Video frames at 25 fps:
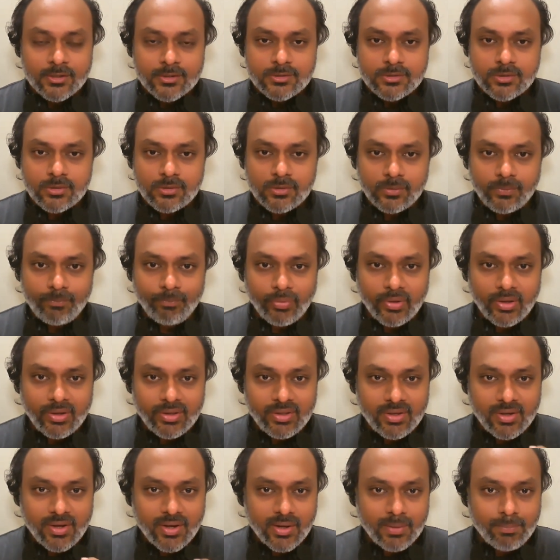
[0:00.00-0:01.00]
So
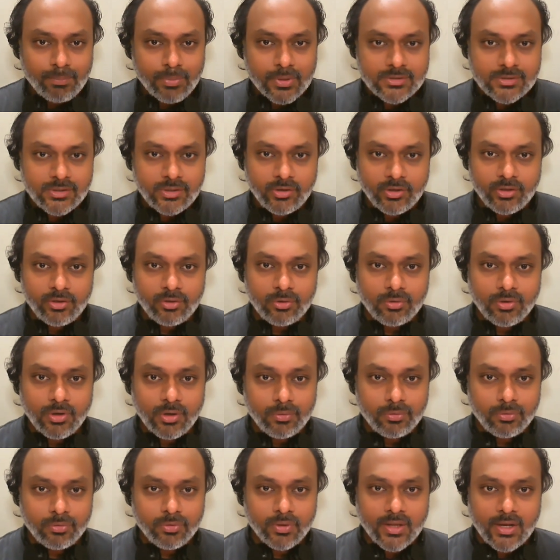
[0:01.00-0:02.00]
here I'm presenting you
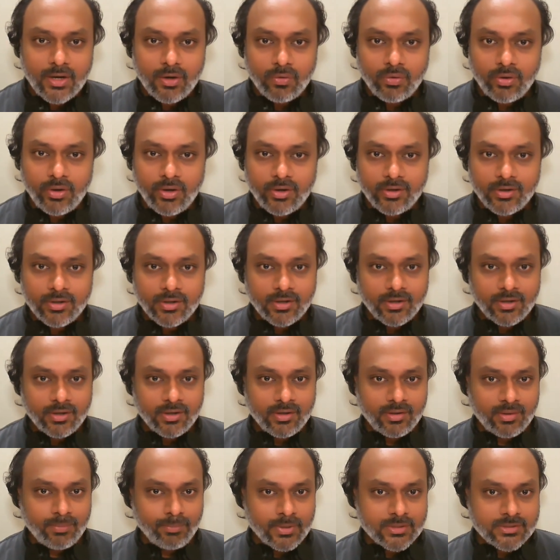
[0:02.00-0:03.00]
how to calculate
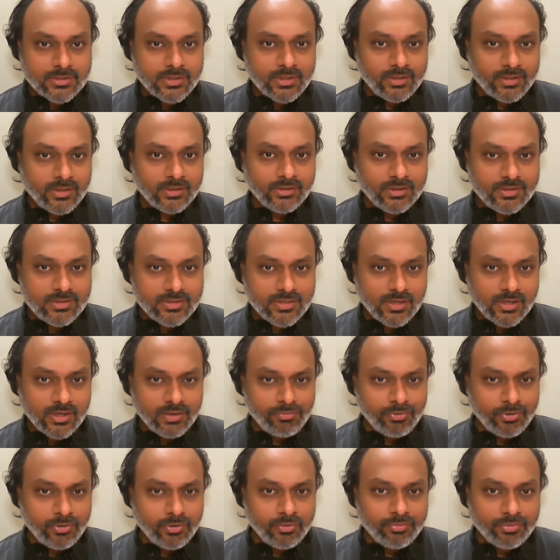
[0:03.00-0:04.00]
percentages. I'll
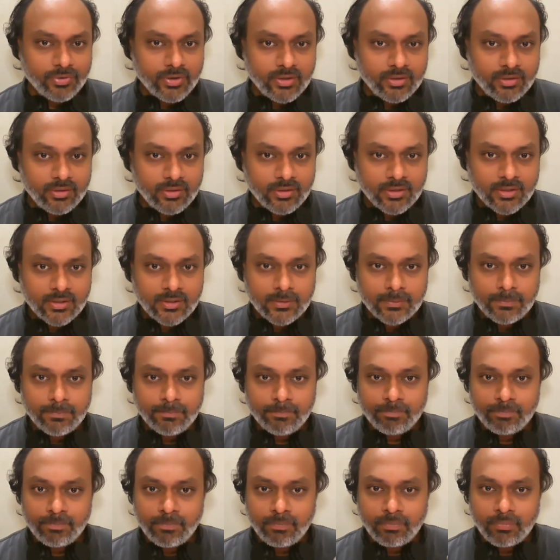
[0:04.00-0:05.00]
give you different
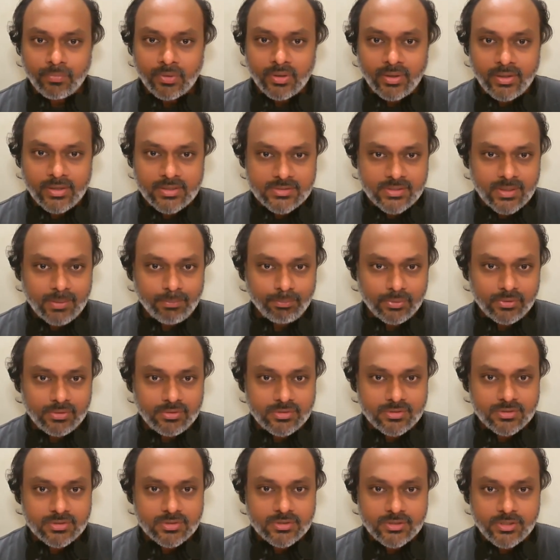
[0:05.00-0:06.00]

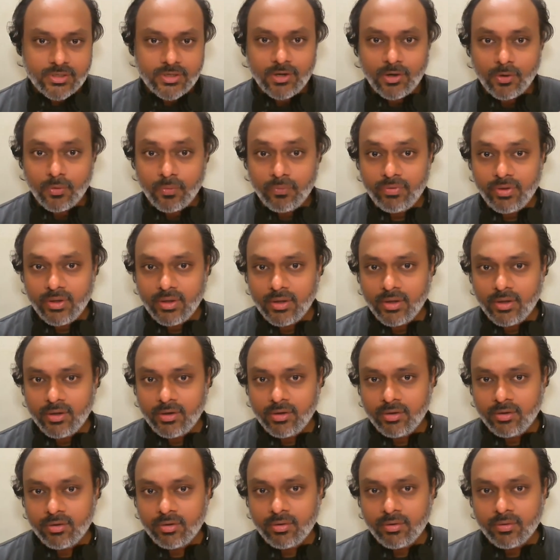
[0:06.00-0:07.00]
examples. See how we
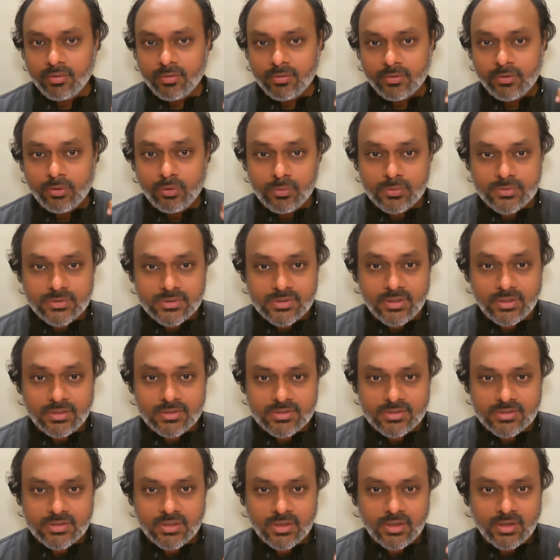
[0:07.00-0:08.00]
can use
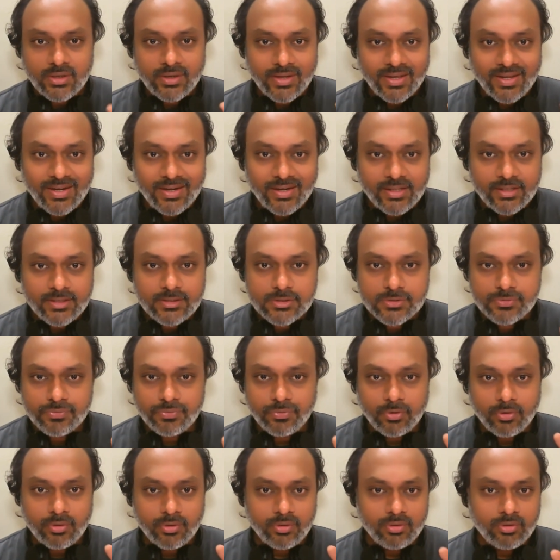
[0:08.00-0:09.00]
these techniques
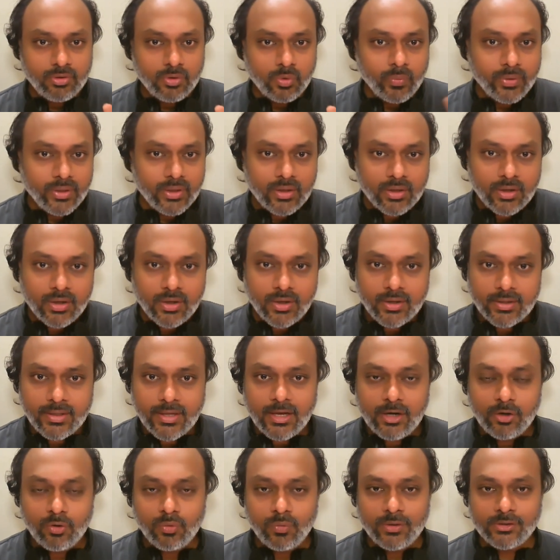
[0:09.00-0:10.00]
for quick
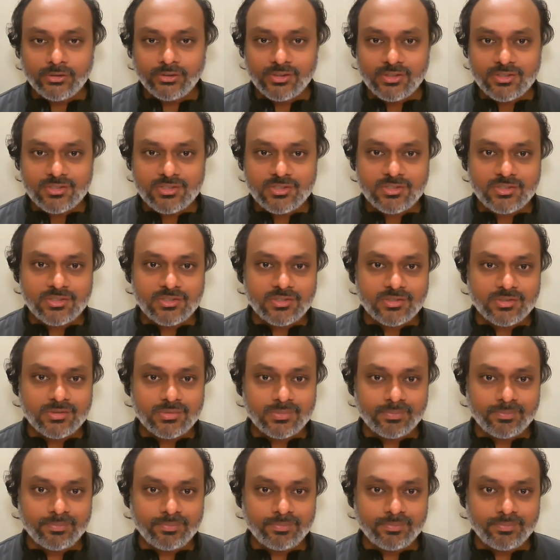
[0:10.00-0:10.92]
calculations.